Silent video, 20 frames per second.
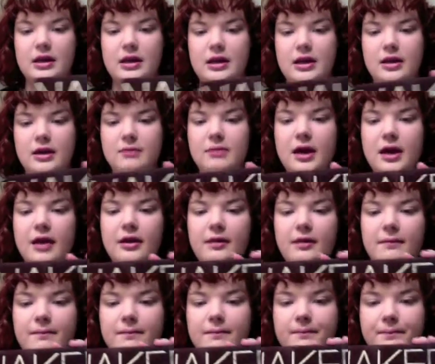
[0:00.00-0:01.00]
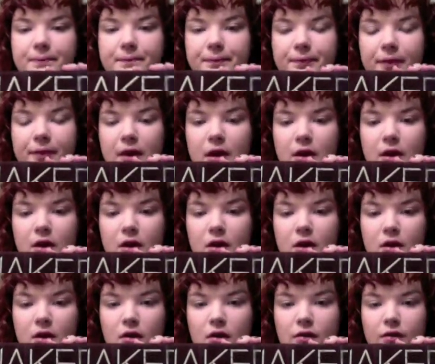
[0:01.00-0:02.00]
Naked palette
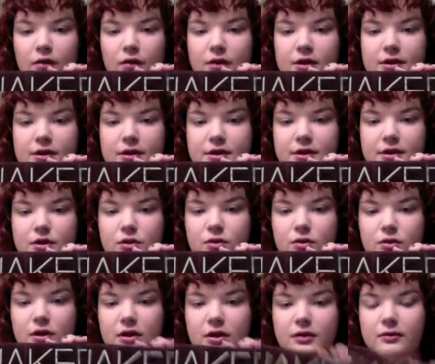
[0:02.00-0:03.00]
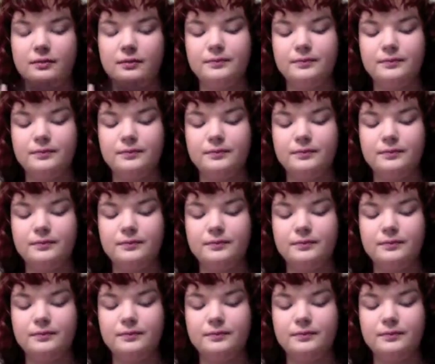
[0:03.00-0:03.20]
for this tutorial.